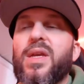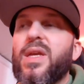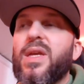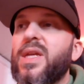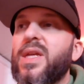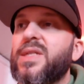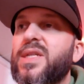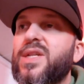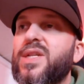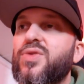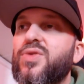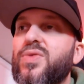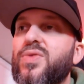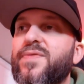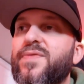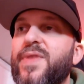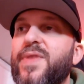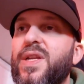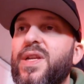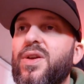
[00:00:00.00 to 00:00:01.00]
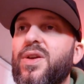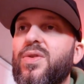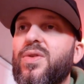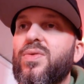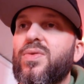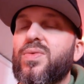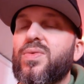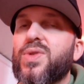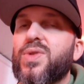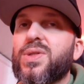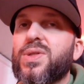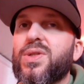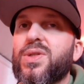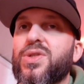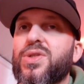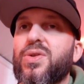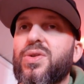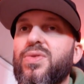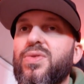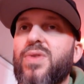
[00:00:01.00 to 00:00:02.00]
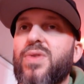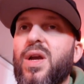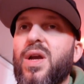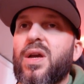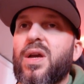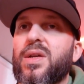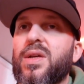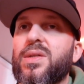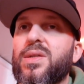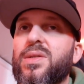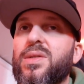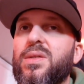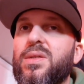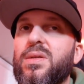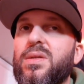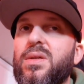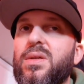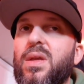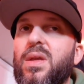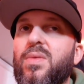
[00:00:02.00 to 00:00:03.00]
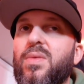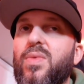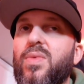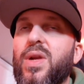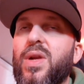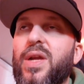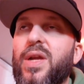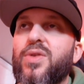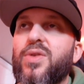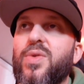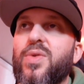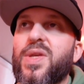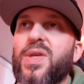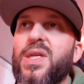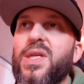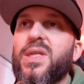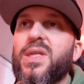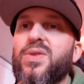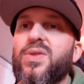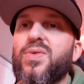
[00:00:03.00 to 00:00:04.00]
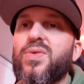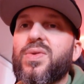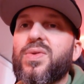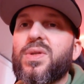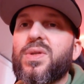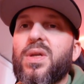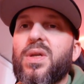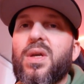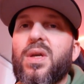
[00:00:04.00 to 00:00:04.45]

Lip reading: Easy News video just to show you guys what I do with Easy News.